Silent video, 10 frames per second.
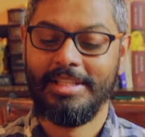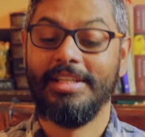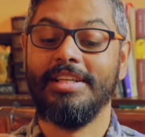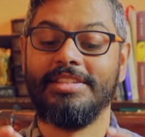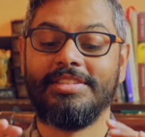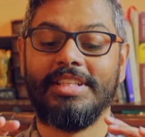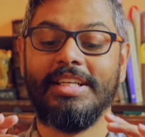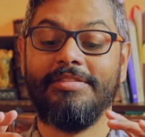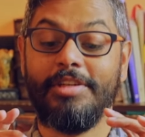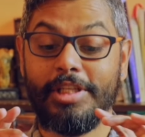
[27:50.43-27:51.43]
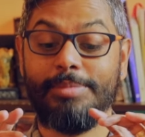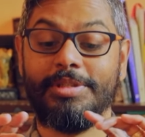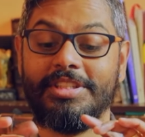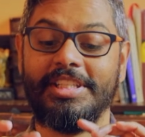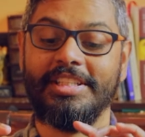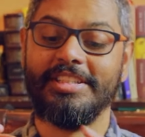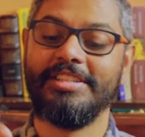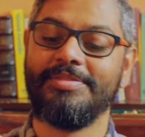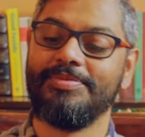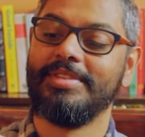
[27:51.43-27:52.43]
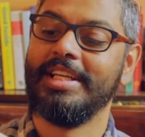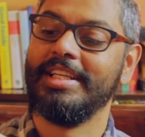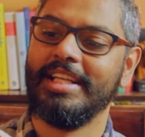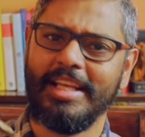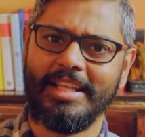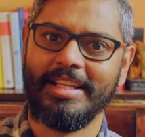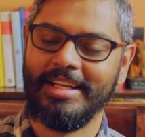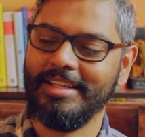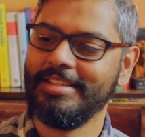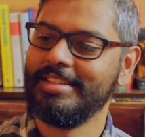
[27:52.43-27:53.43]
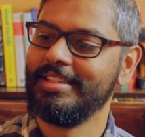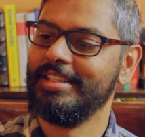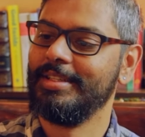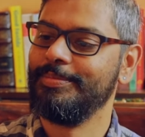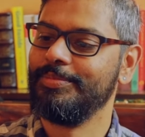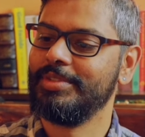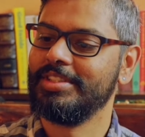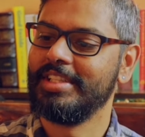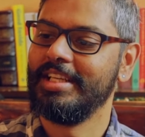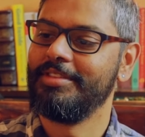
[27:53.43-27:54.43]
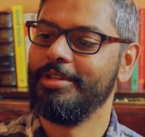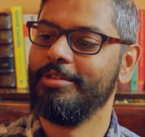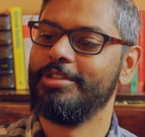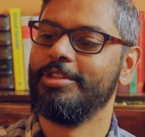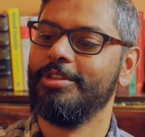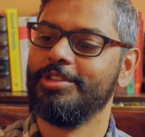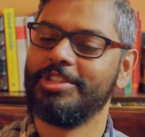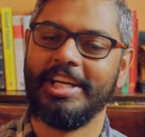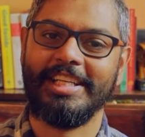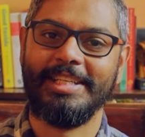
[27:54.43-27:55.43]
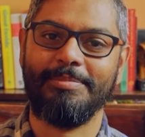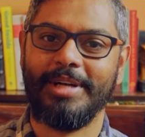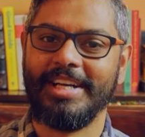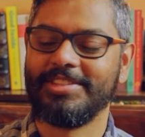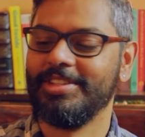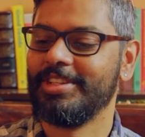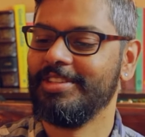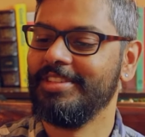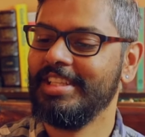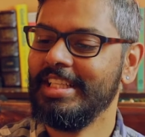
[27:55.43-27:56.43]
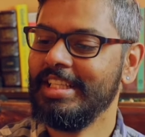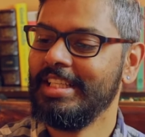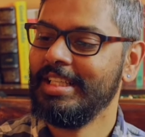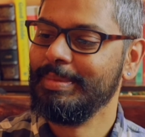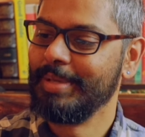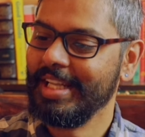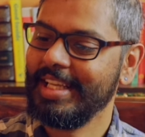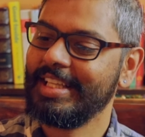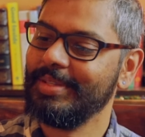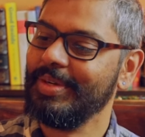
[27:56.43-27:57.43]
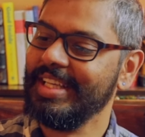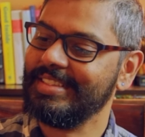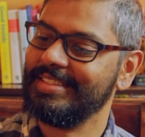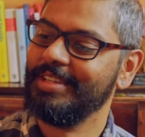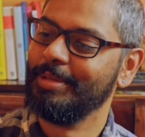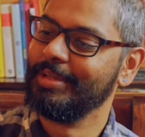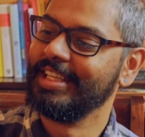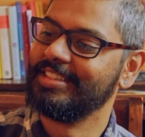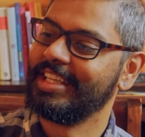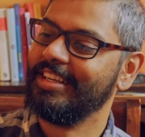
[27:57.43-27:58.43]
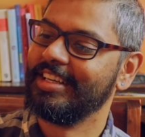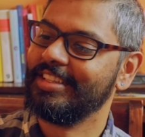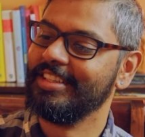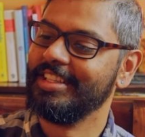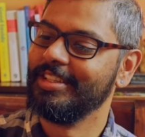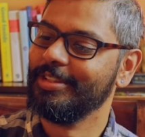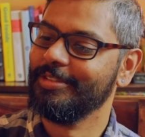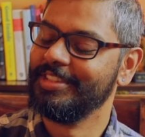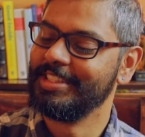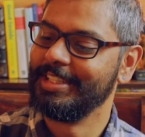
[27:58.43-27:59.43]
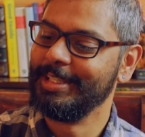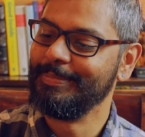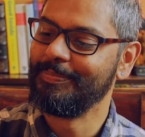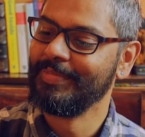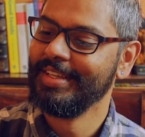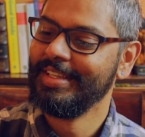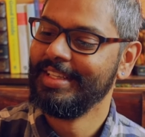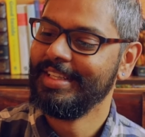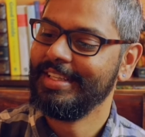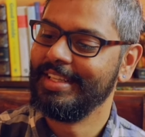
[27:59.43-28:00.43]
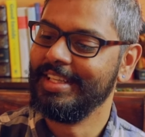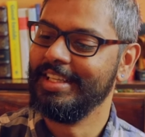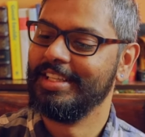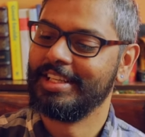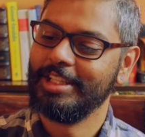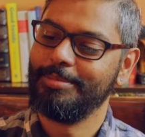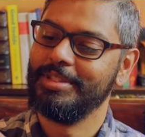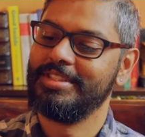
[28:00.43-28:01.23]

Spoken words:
It's very patinaed, and I like that. Doesn't have the original shiny brass look of it, but I like the way it's developing its character here over time. The clip